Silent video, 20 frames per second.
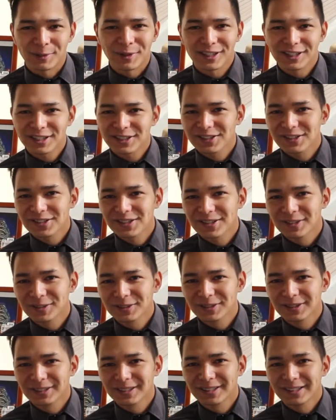I'm Alex,
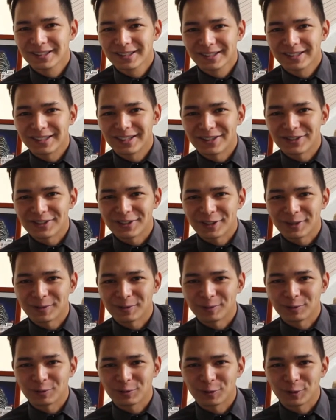and
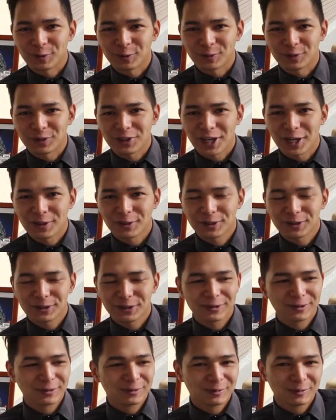I'm um, from
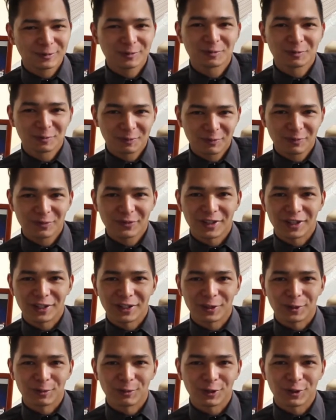Tawa,
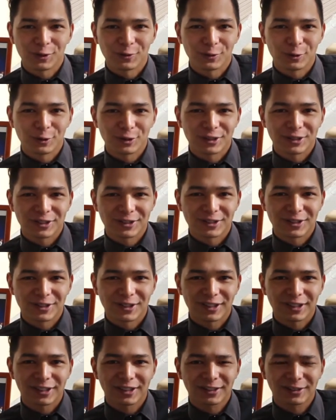and I'm looking forward to
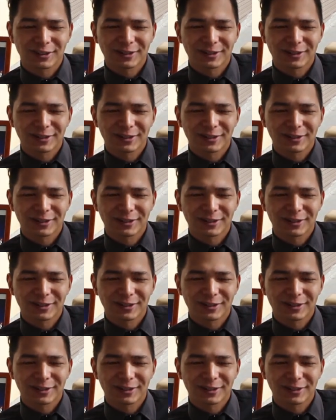today.